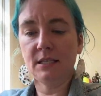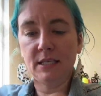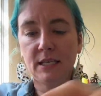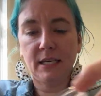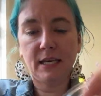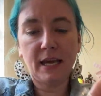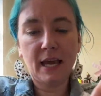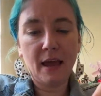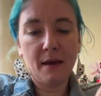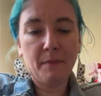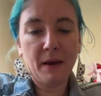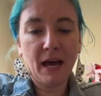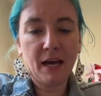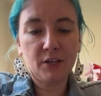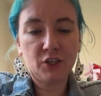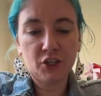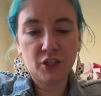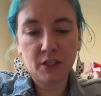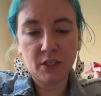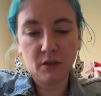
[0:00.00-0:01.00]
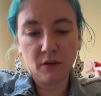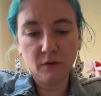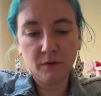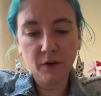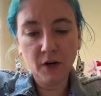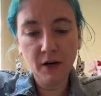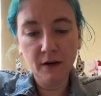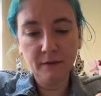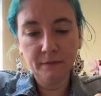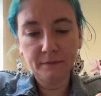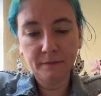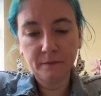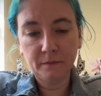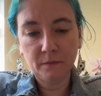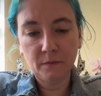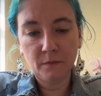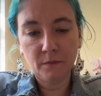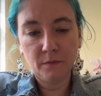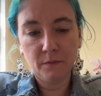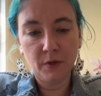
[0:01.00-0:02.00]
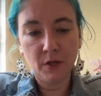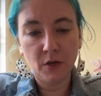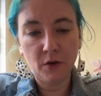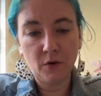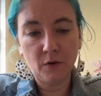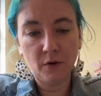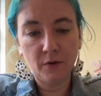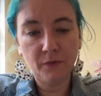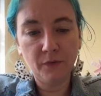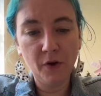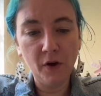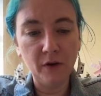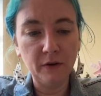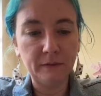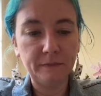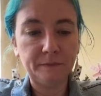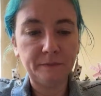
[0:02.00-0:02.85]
DEA badge silver. Beautiful.